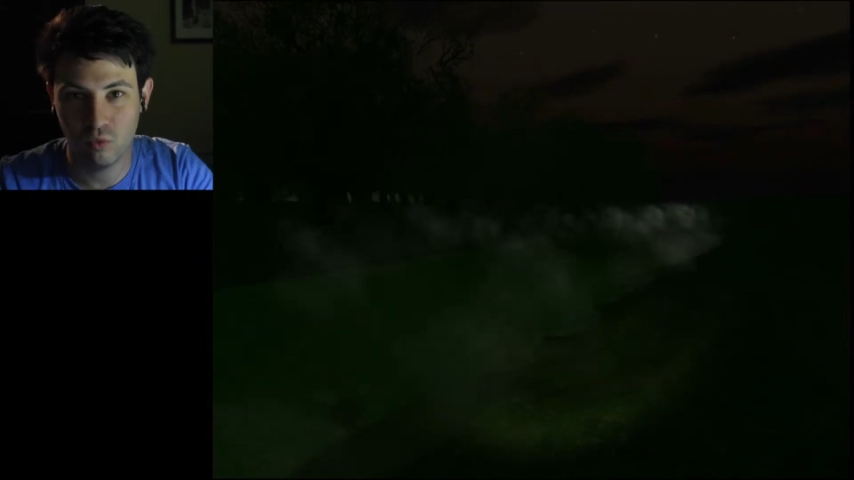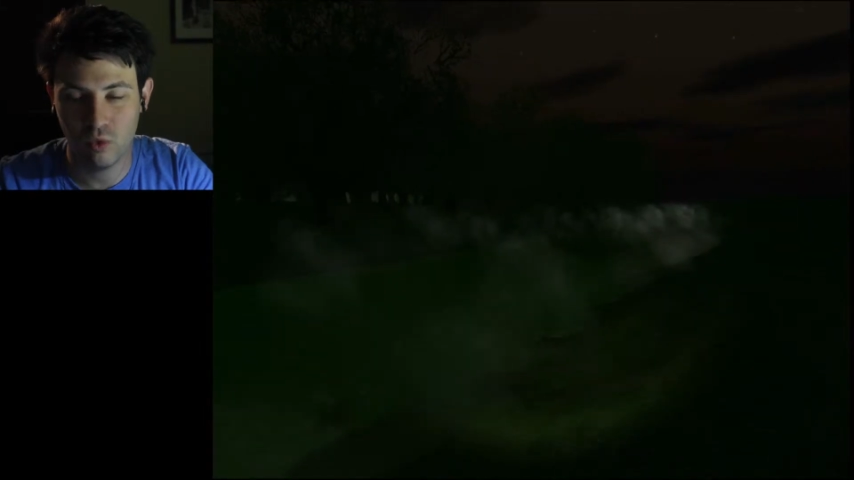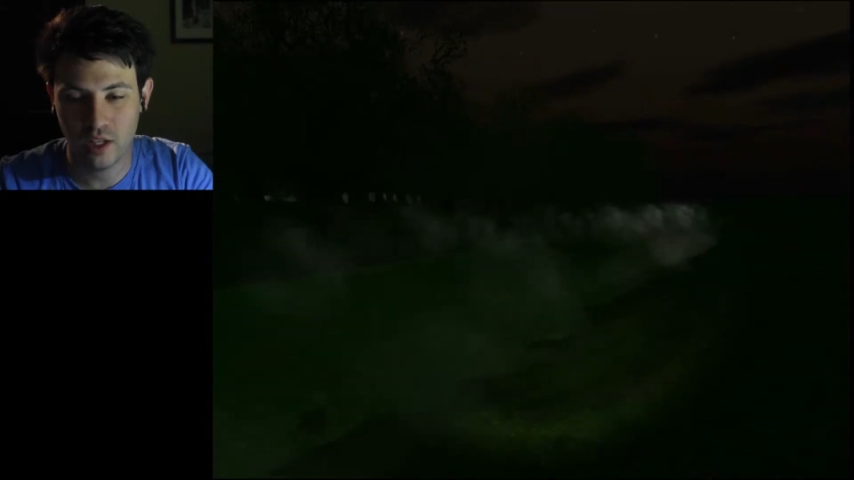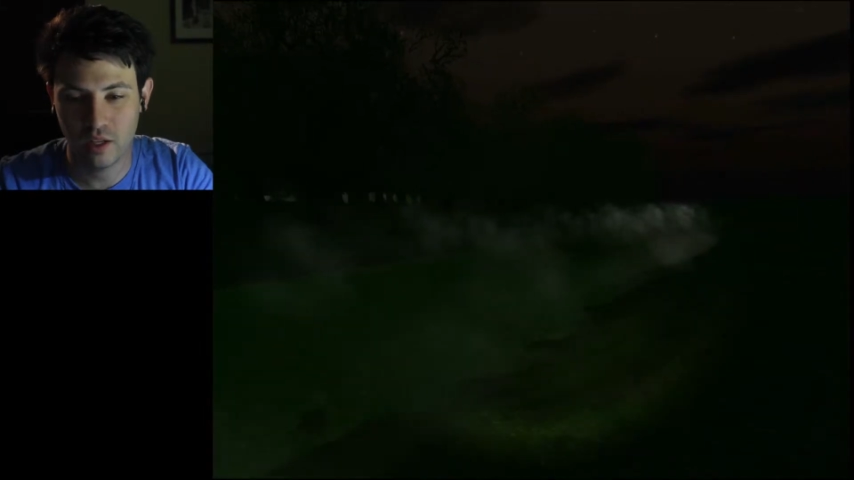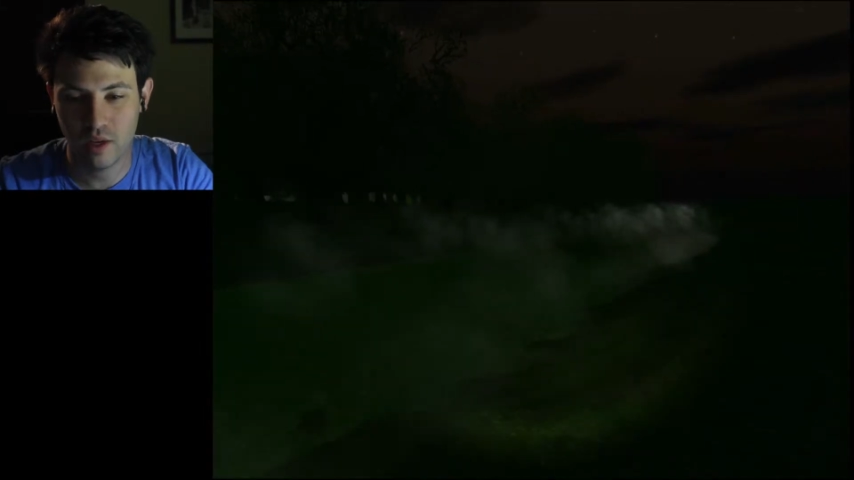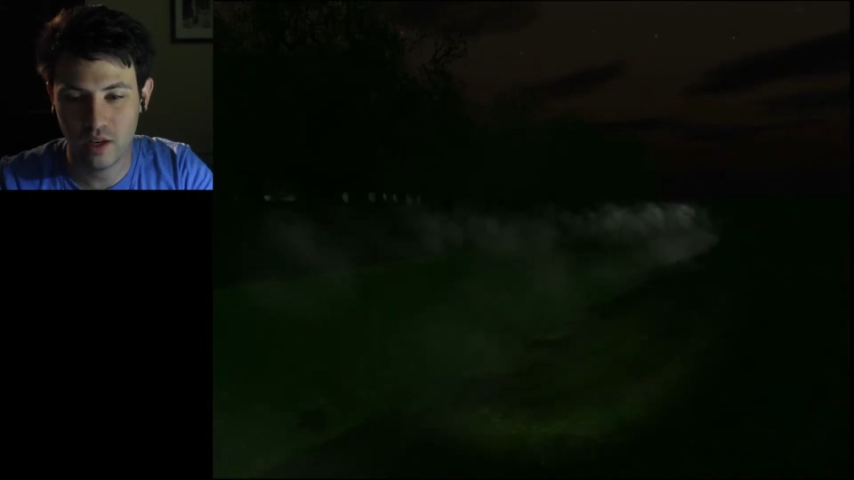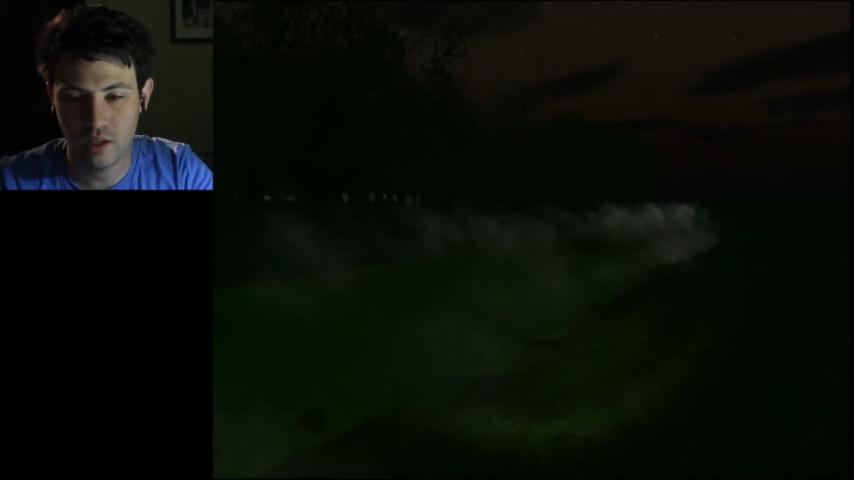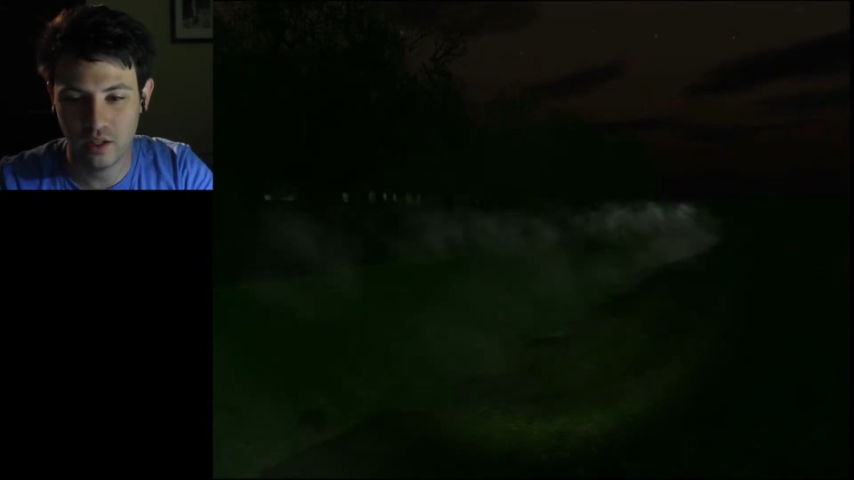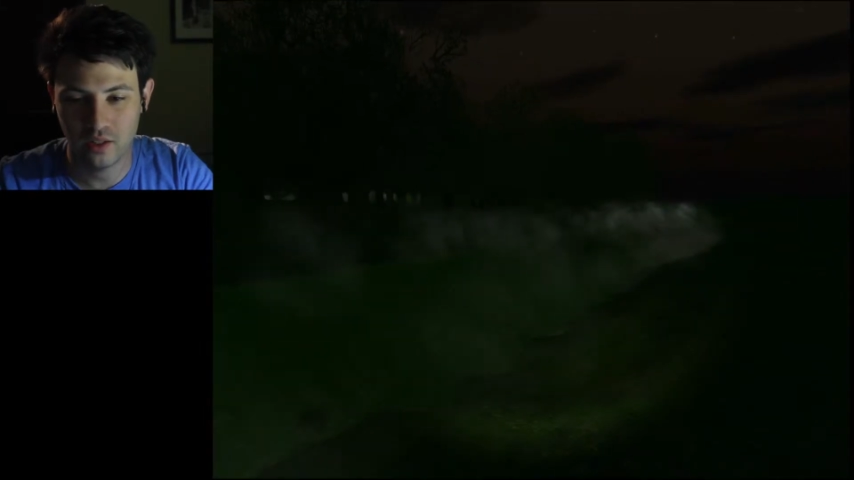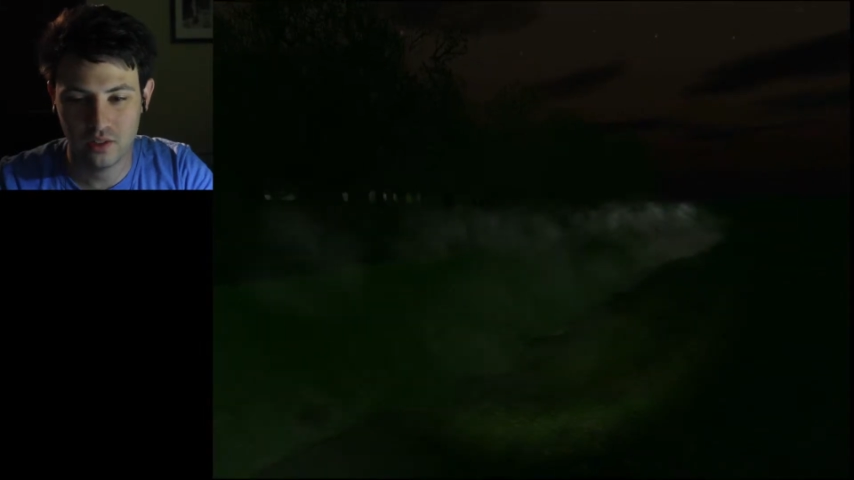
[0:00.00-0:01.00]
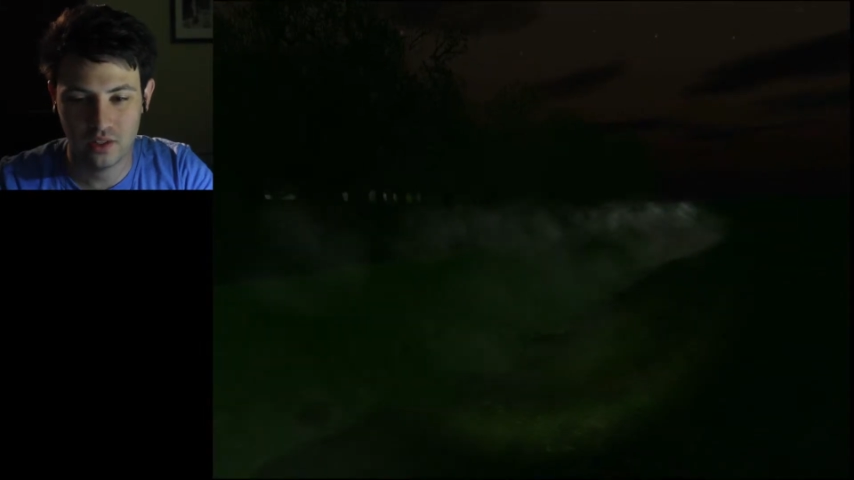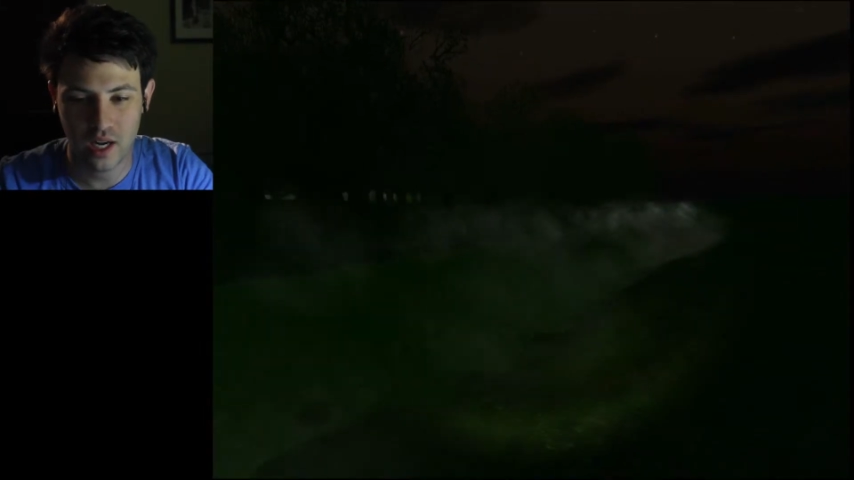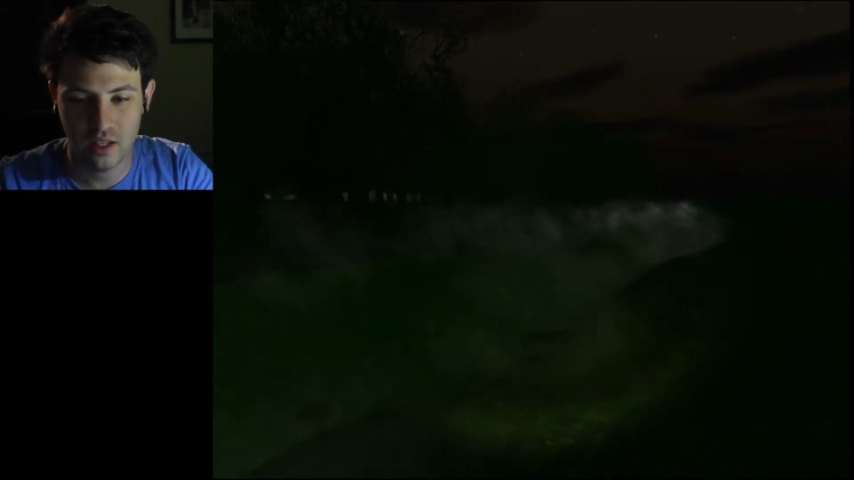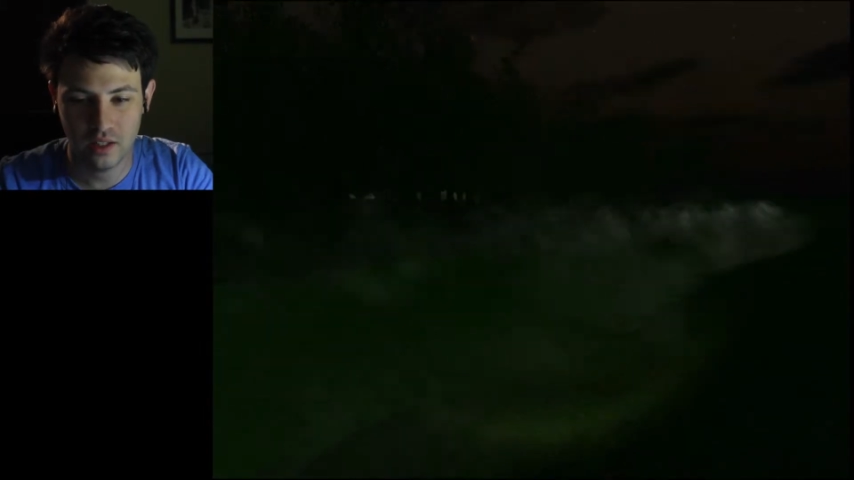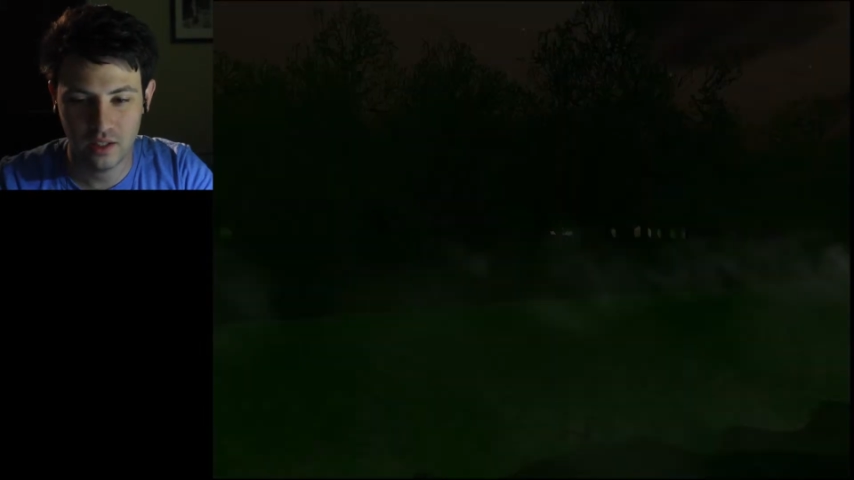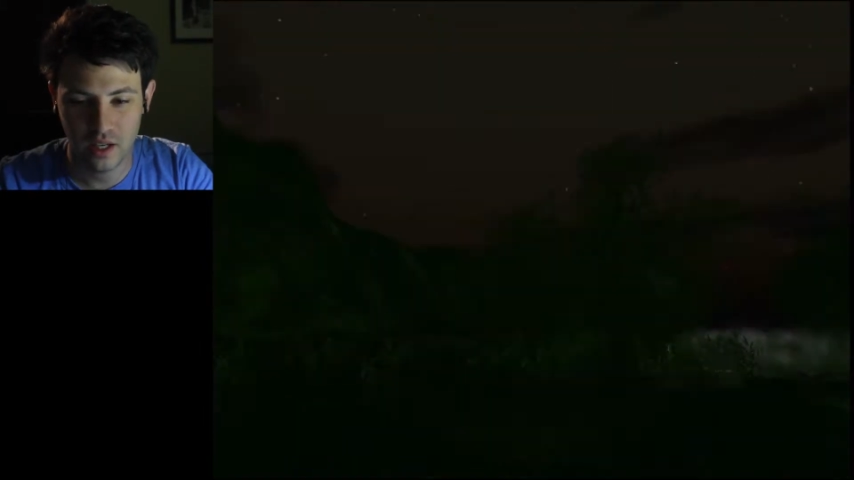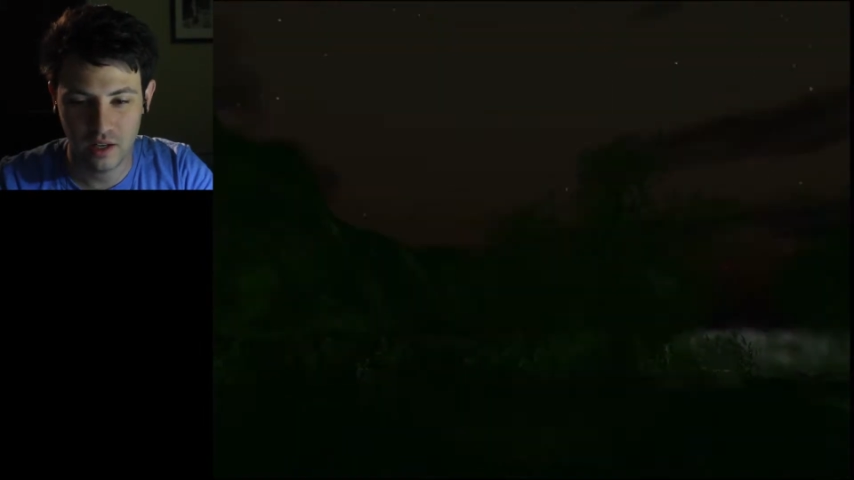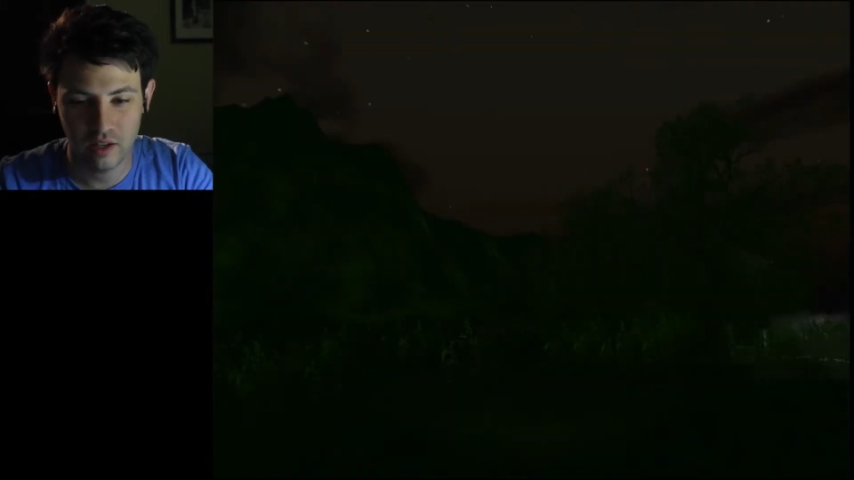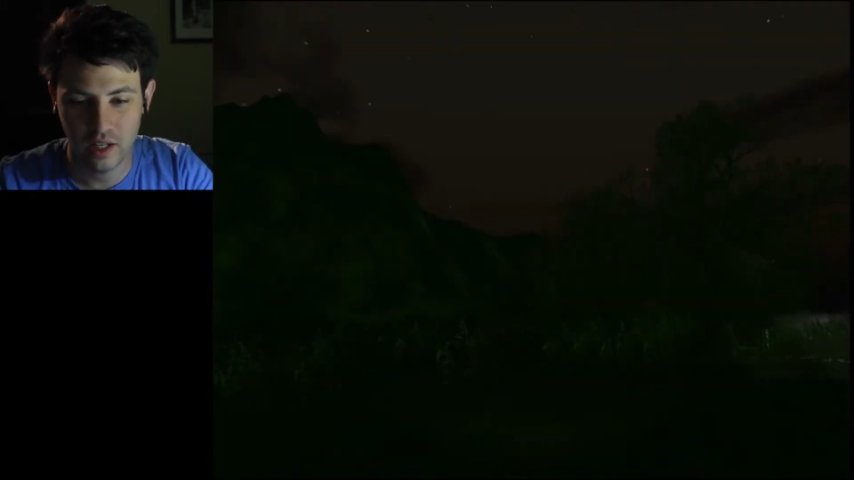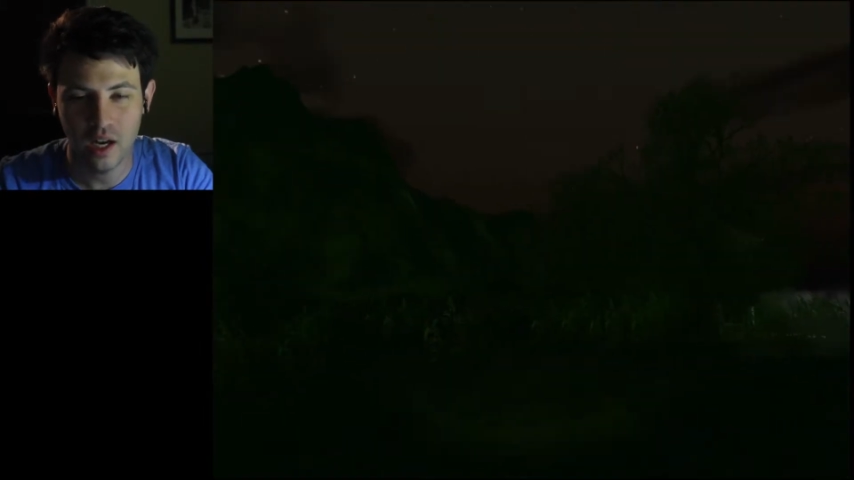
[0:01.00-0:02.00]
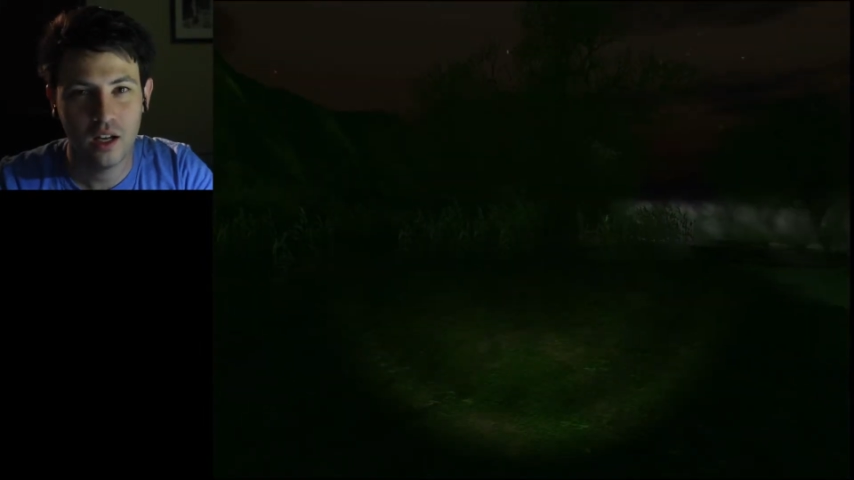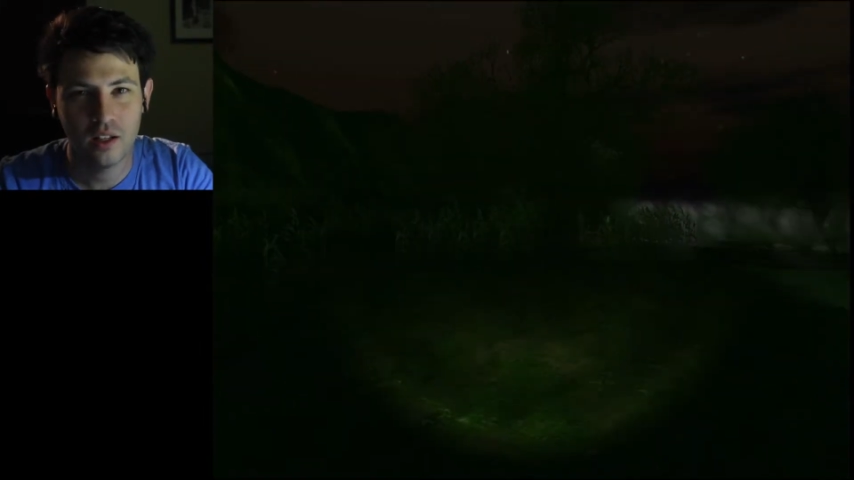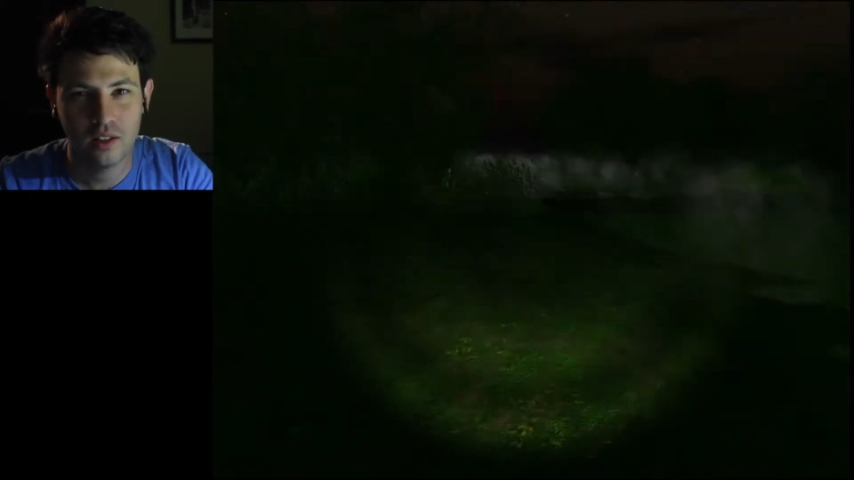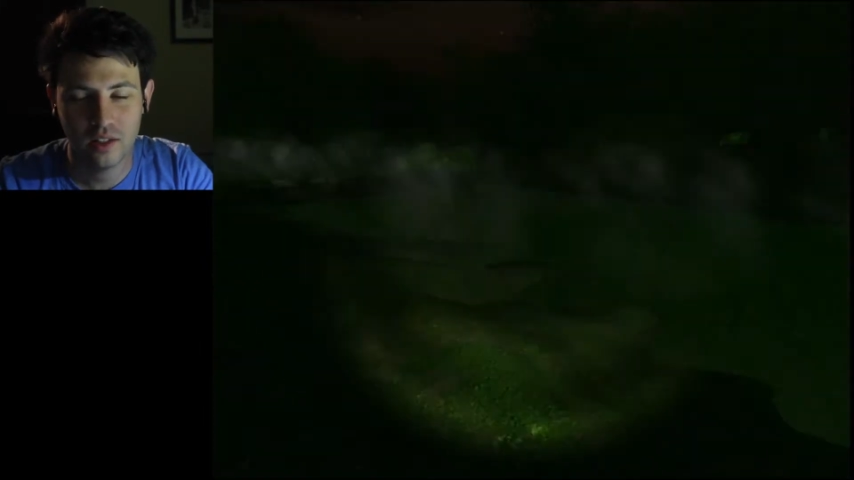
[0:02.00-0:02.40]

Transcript: running around in a silent area?